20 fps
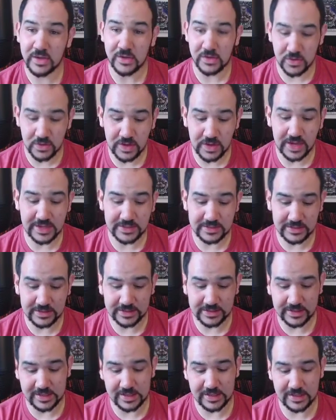you guys to
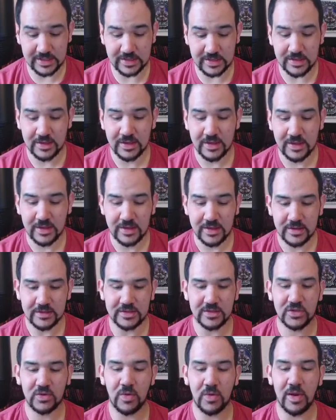see the
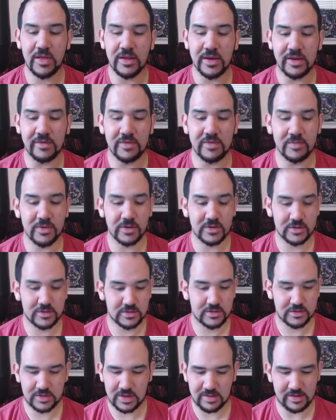just quality of the
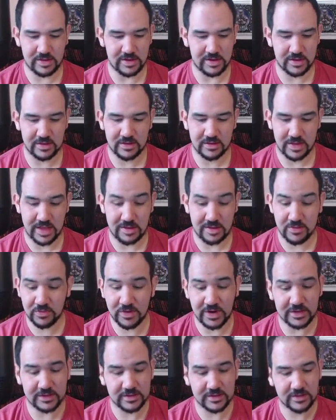books. I mean, I'm
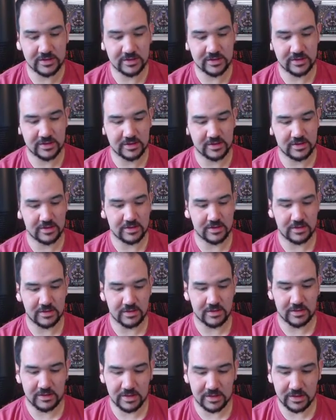impressed.
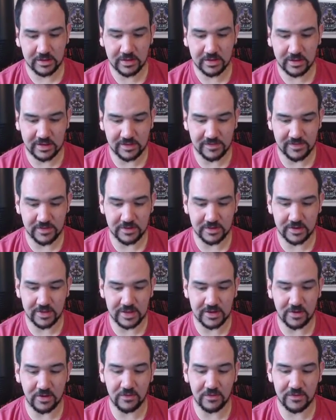They look good, they feel good, they
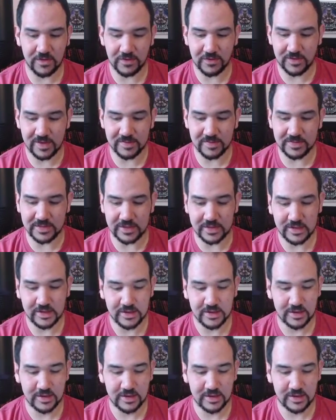don't feel flimsy.